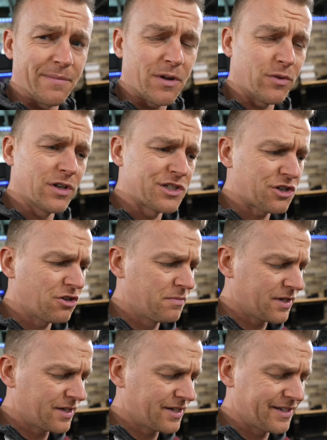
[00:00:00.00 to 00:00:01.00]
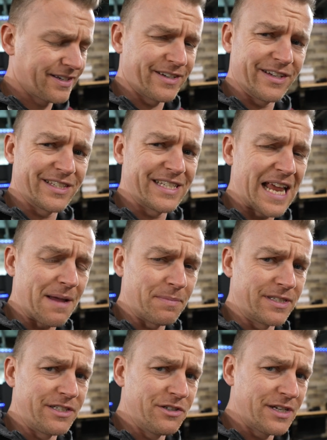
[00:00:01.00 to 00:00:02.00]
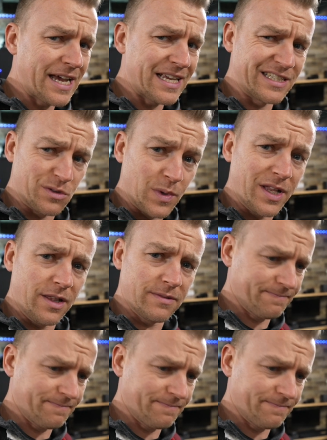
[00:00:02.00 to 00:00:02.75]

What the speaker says: Not really sure, but does this happen to you guys as well?